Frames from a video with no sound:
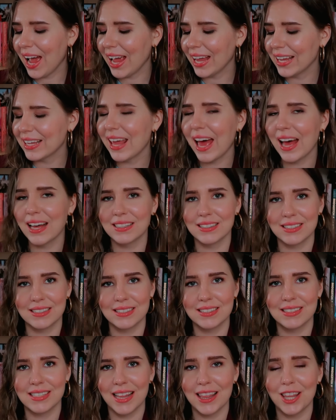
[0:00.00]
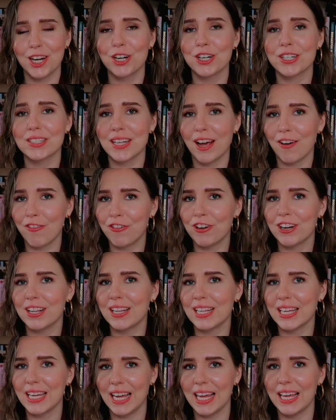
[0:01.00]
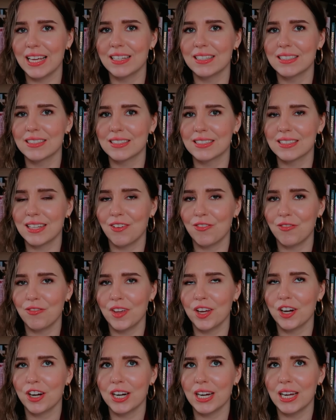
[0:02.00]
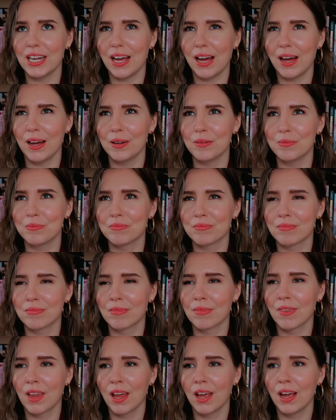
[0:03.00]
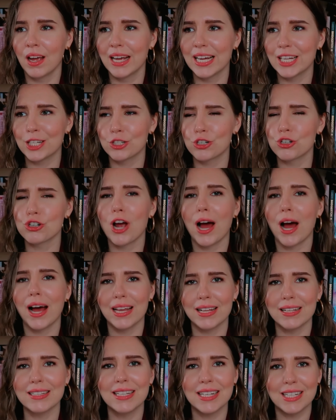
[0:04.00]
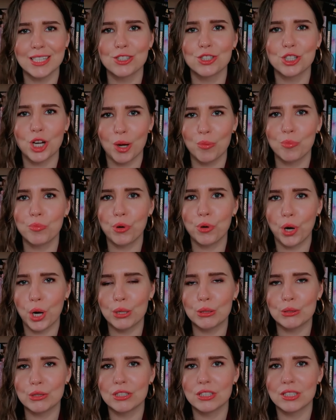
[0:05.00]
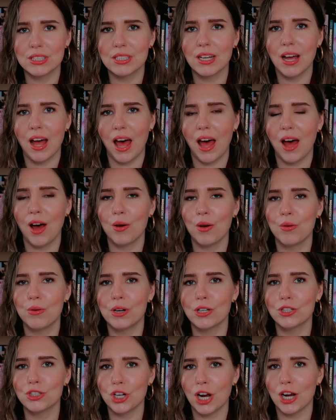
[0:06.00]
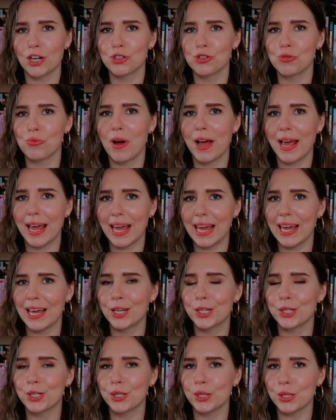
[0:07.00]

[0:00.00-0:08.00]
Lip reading: Yes, there definitely is a very, childish approach to how Joshua and